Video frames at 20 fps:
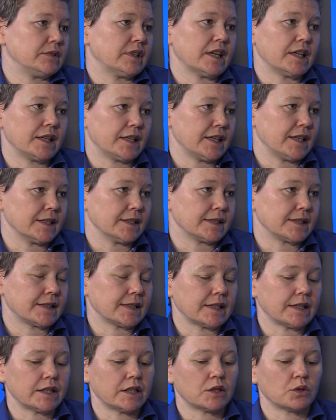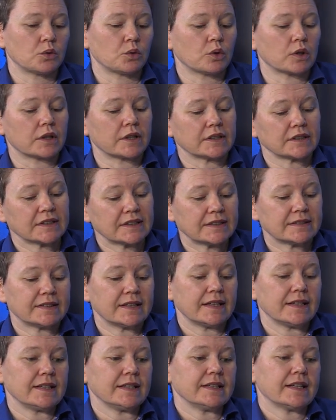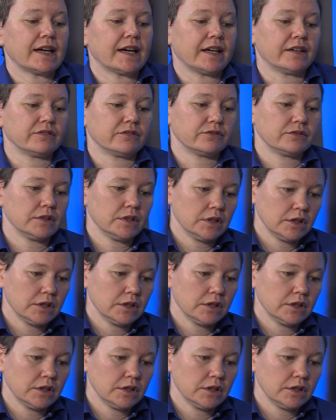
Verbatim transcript: date of the incident, or at least they need to have